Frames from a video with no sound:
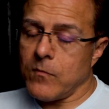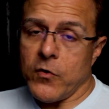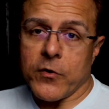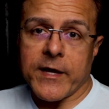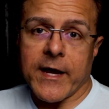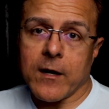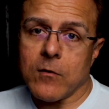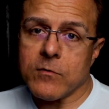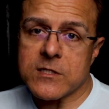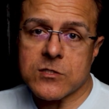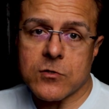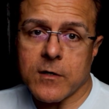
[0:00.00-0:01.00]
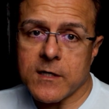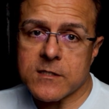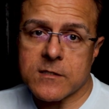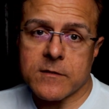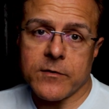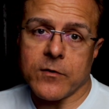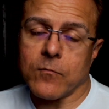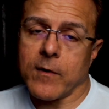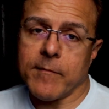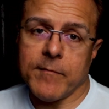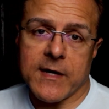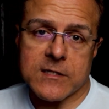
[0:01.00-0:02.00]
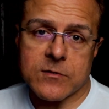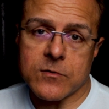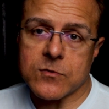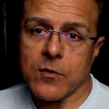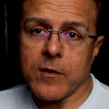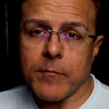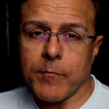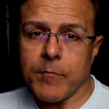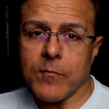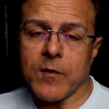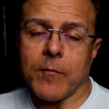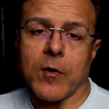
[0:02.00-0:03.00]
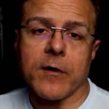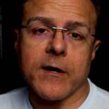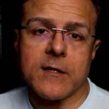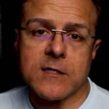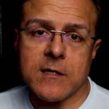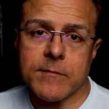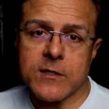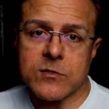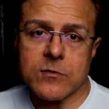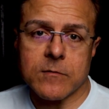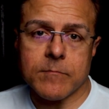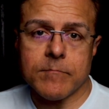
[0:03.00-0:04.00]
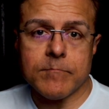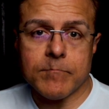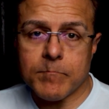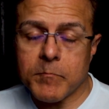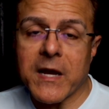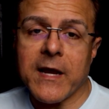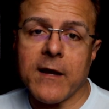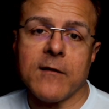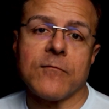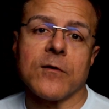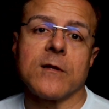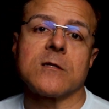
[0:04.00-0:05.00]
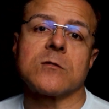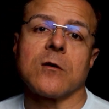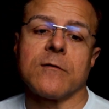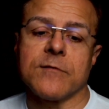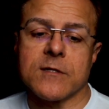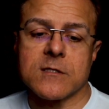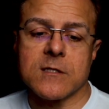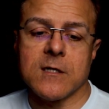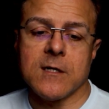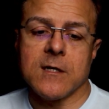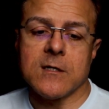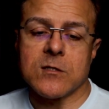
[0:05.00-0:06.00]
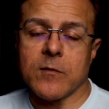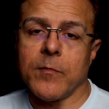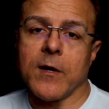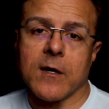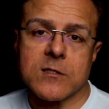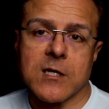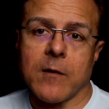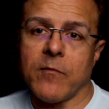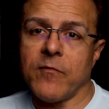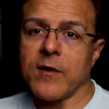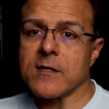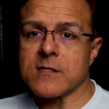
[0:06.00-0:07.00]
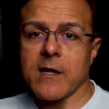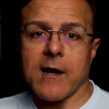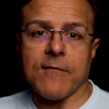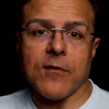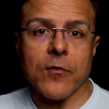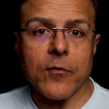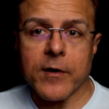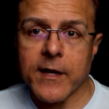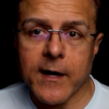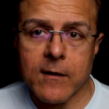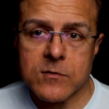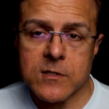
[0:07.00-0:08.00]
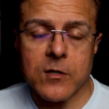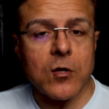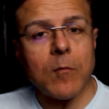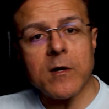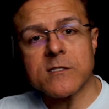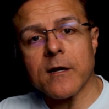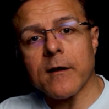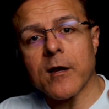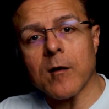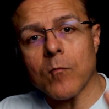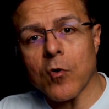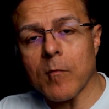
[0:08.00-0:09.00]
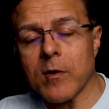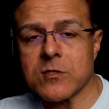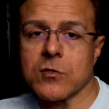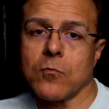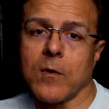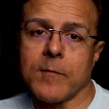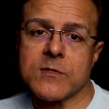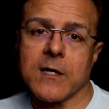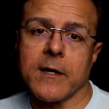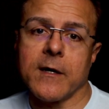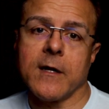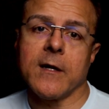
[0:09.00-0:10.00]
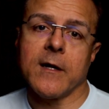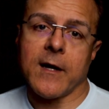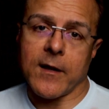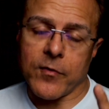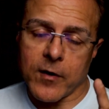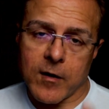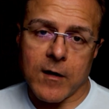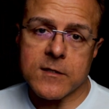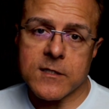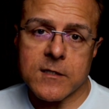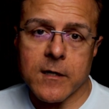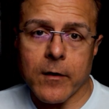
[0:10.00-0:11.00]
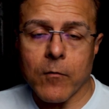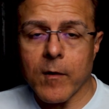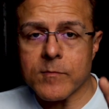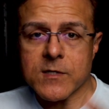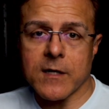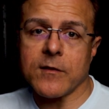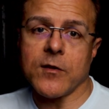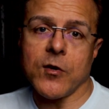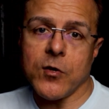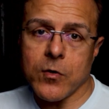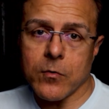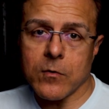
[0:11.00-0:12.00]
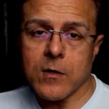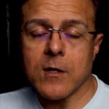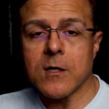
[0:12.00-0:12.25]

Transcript: You can't always trust your webmasters or the marketing team that you're paying for this service to be on top of it, because they have other accounts and nobody's going to care more about your website and the content on your website than you.